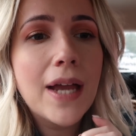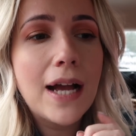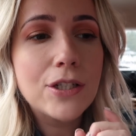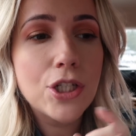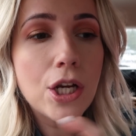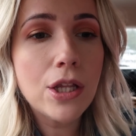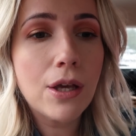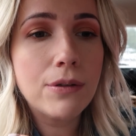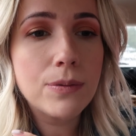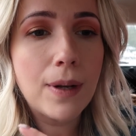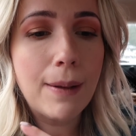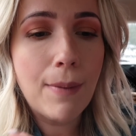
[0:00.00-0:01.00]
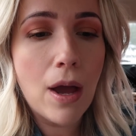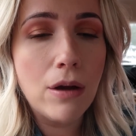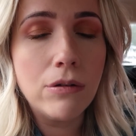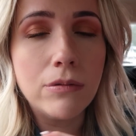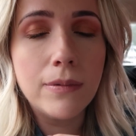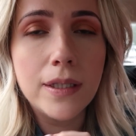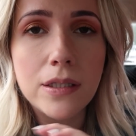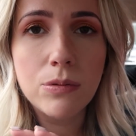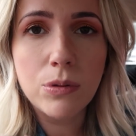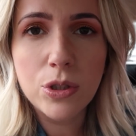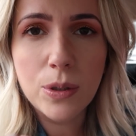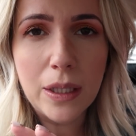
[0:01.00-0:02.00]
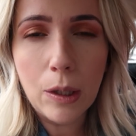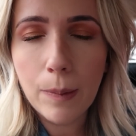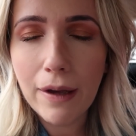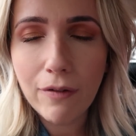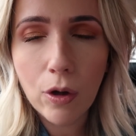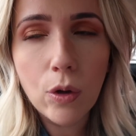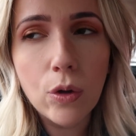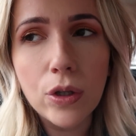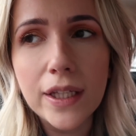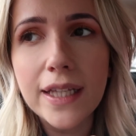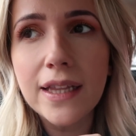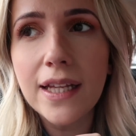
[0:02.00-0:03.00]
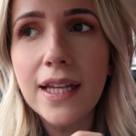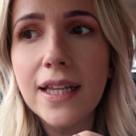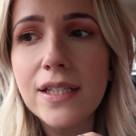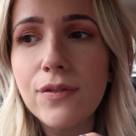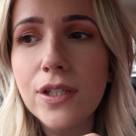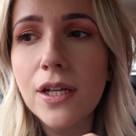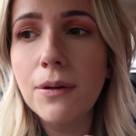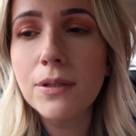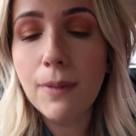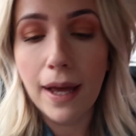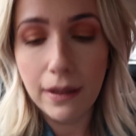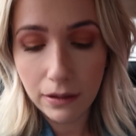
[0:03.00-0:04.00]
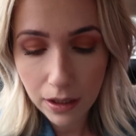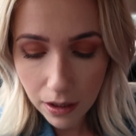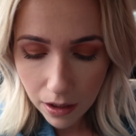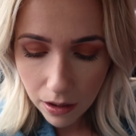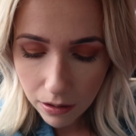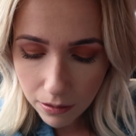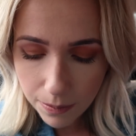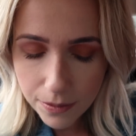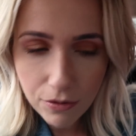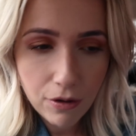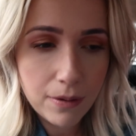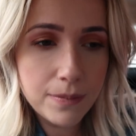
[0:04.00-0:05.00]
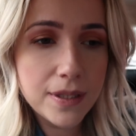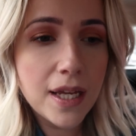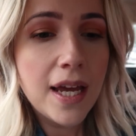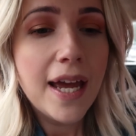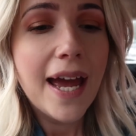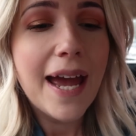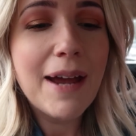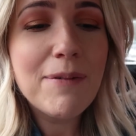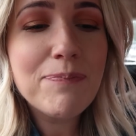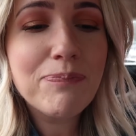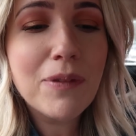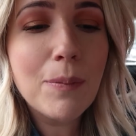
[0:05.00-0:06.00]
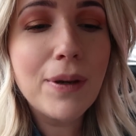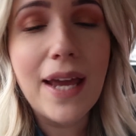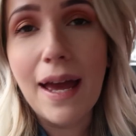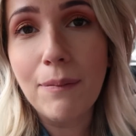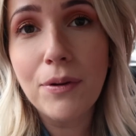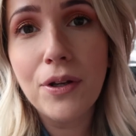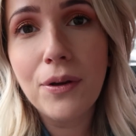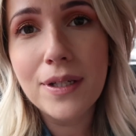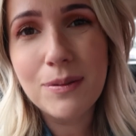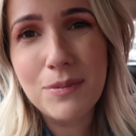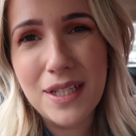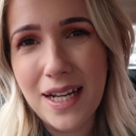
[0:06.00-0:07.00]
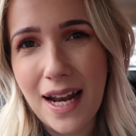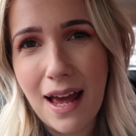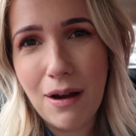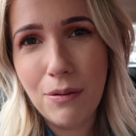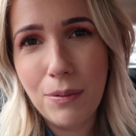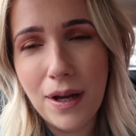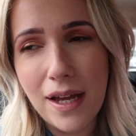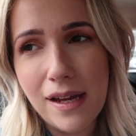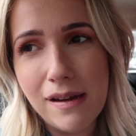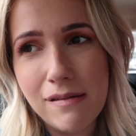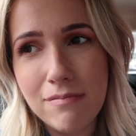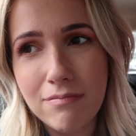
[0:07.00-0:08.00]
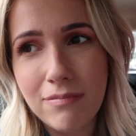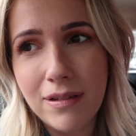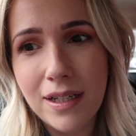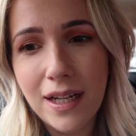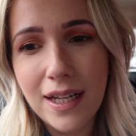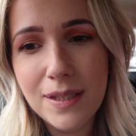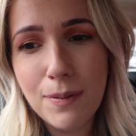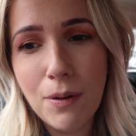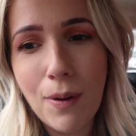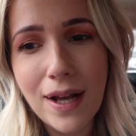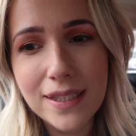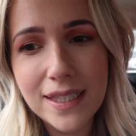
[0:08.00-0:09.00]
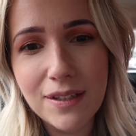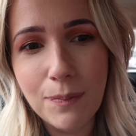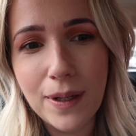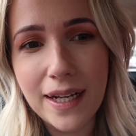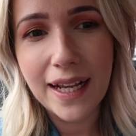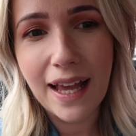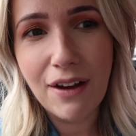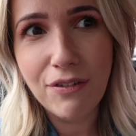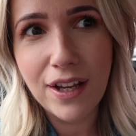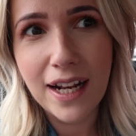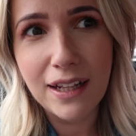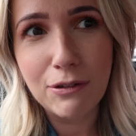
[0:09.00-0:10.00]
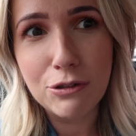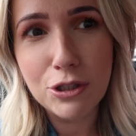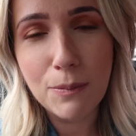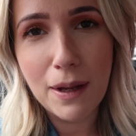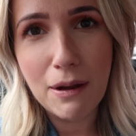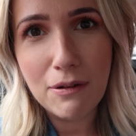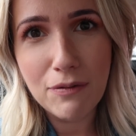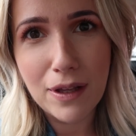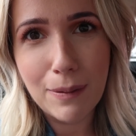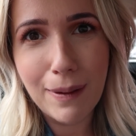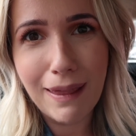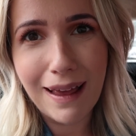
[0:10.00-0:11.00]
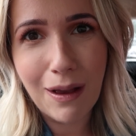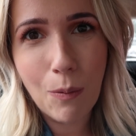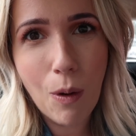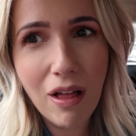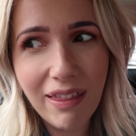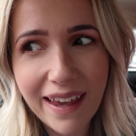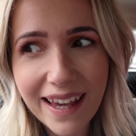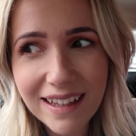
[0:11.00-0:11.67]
I'll show you those when I'm home, and we'll do a little bit of a haul in this video as well. Oops, crumbs. But yeah, I'm gonna get some dinner now. It's been a while since I've a cafe and had lunch on my own. I feel a bit like a Wally.